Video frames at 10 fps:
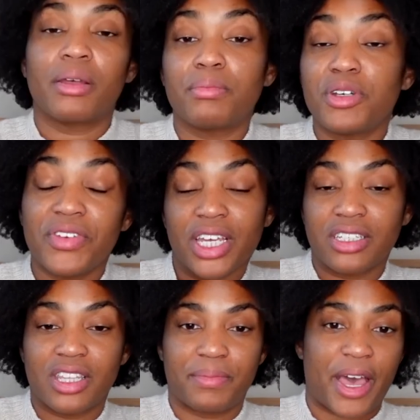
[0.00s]
Moving
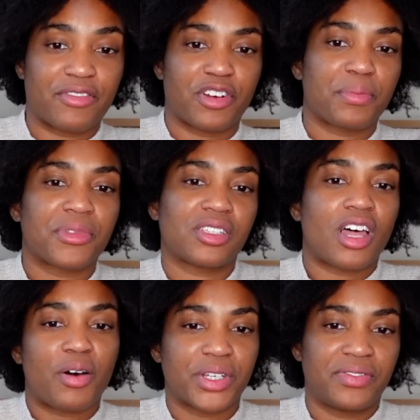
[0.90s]
into the bedroom, this
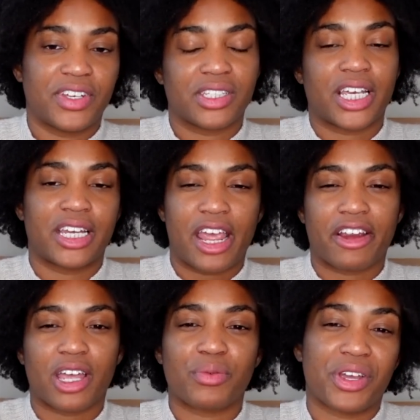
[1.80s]
always feels like an
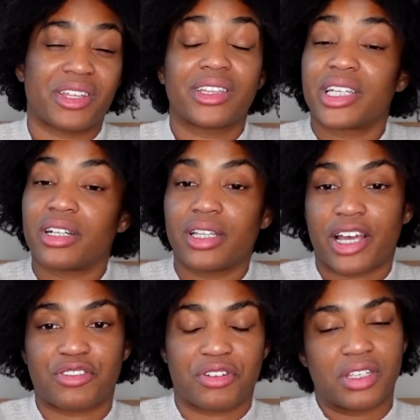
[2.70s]
area where the little
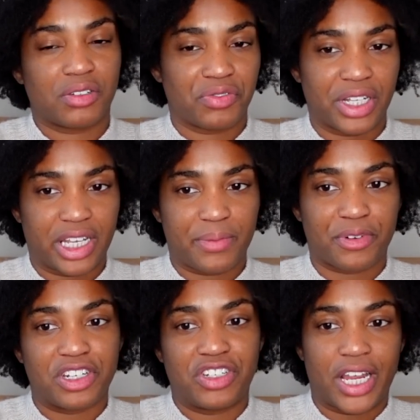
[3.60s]
luxuries are really
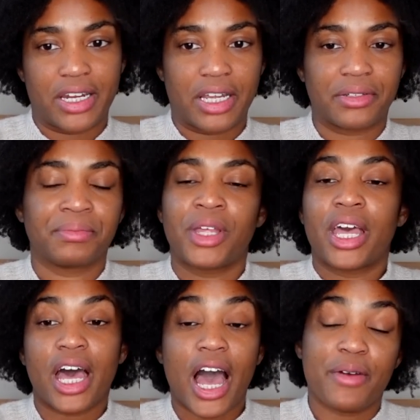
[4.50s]
appreciated.
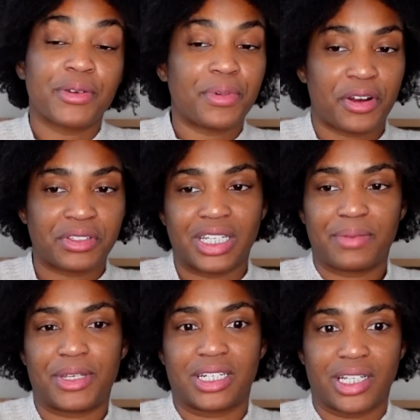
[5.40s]
I would personally
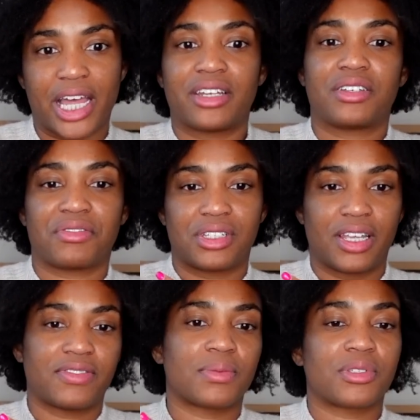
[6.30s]
be delighted to
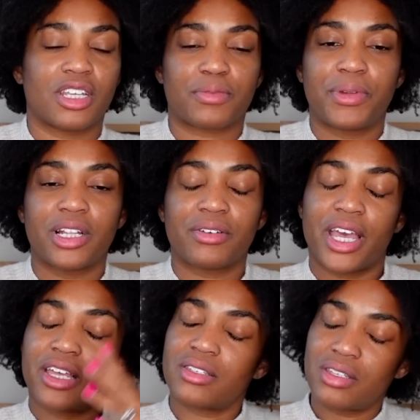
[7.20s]
receive some silk
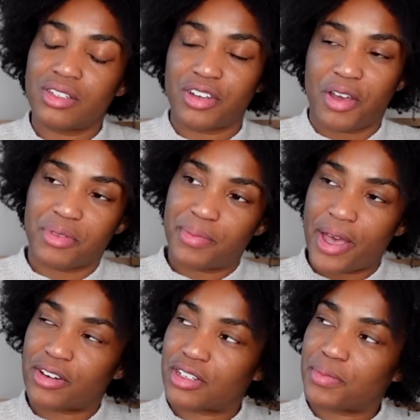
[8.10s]
pillowcases, you know, the
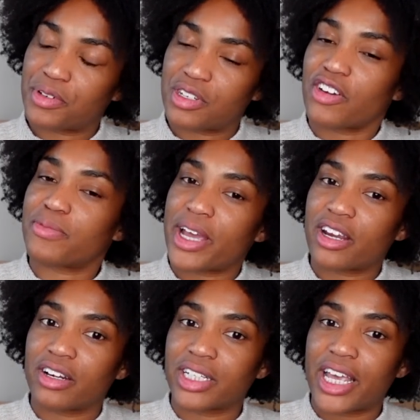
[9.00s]
better to preserve my
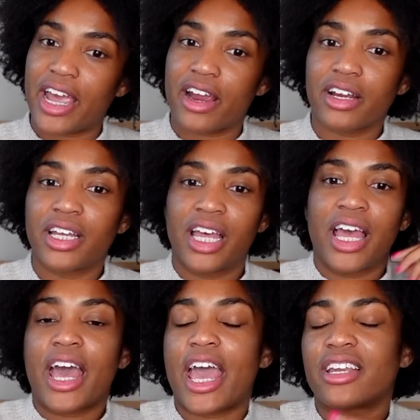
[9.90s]
curly hair.
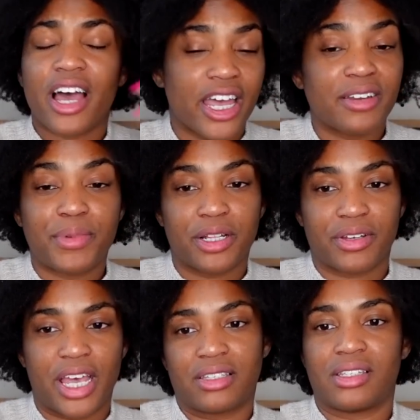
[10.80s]
And high-end
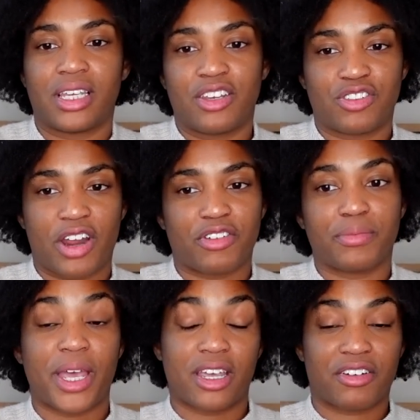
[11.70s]
pillowcases in general
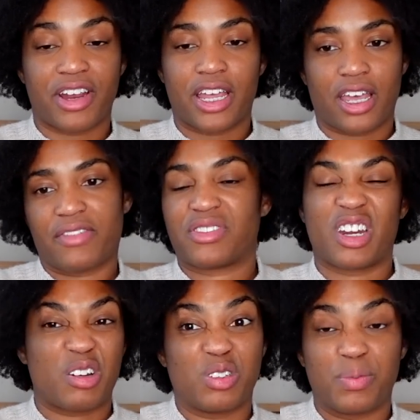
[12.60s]
make a great gift and
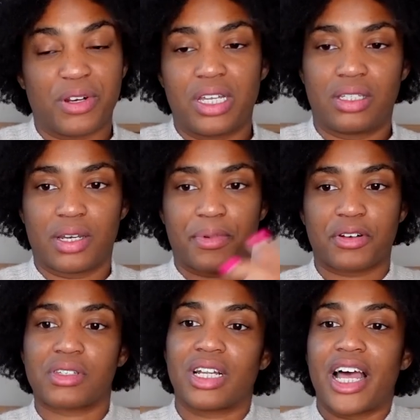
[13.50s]
are super easy to
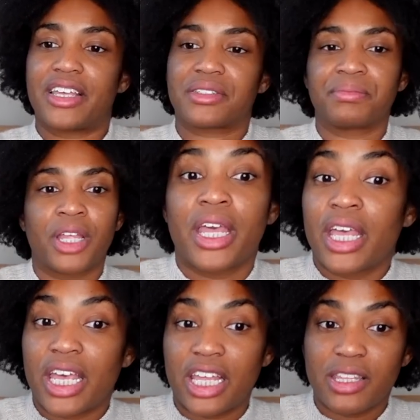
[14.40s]
personalize.
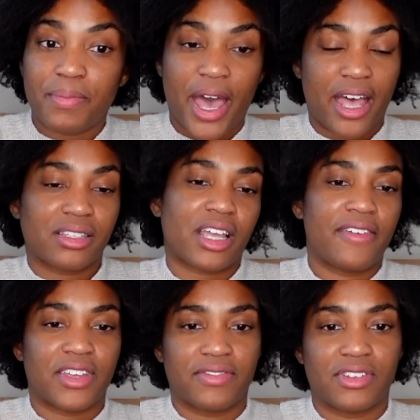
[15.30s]
In the past,
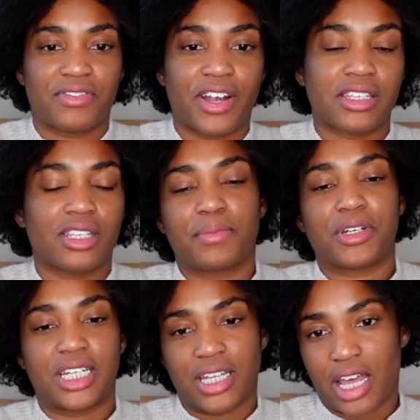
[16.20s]
I've gifted friends
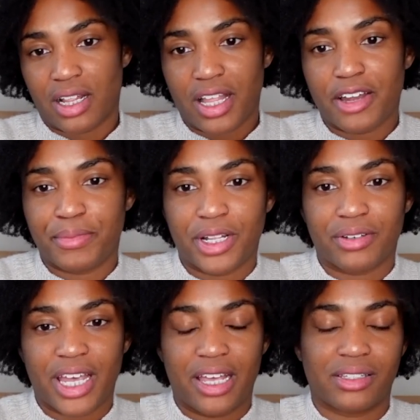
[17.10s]
Liberty Tana lawn
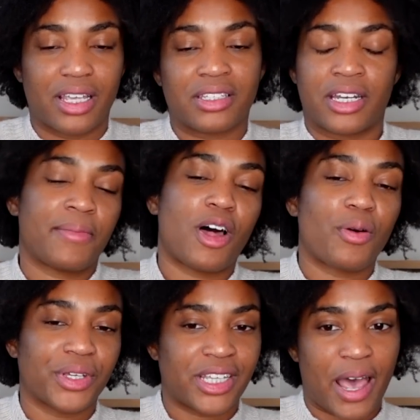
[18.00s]
pillowcases, and I'm
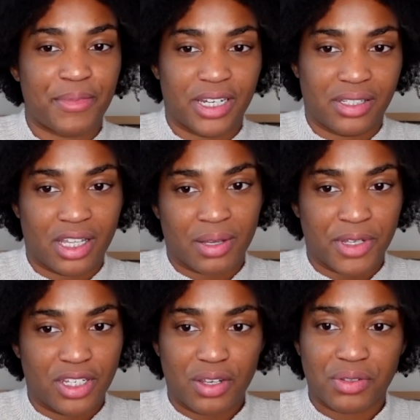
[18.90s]
always happy to see them
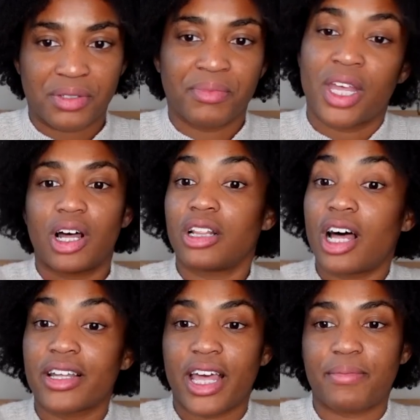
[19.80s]
in use.
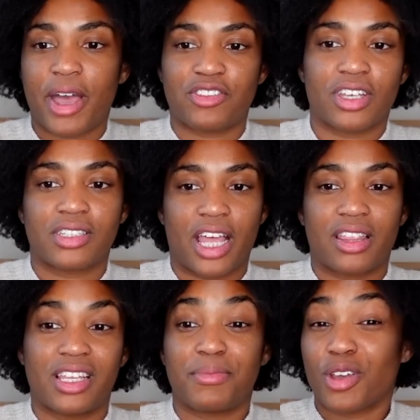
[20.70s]
Along that matching set
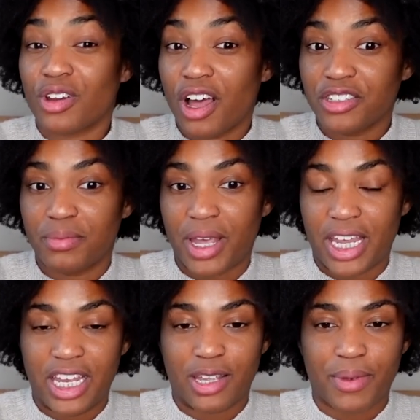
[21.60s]
theme, you can also make
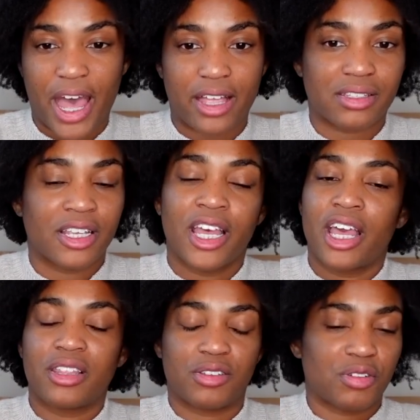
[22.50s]
heating pads.
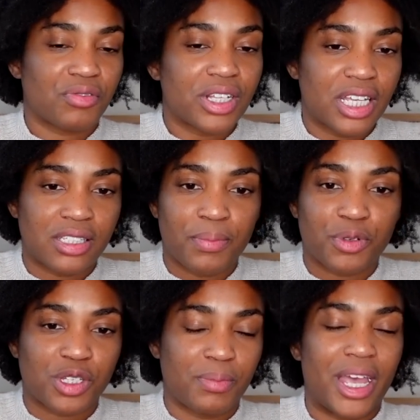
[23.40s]
These are really
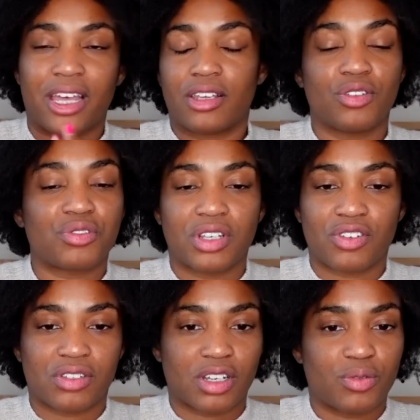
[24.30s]
simple to make, usually
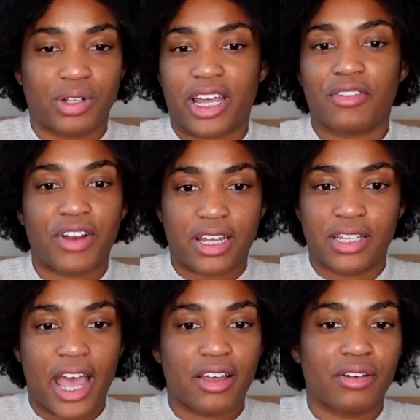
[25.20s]
just like a
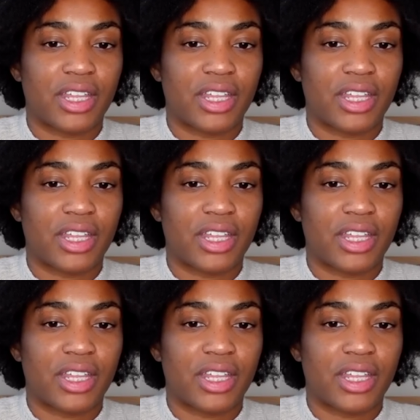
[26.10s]
rectangle.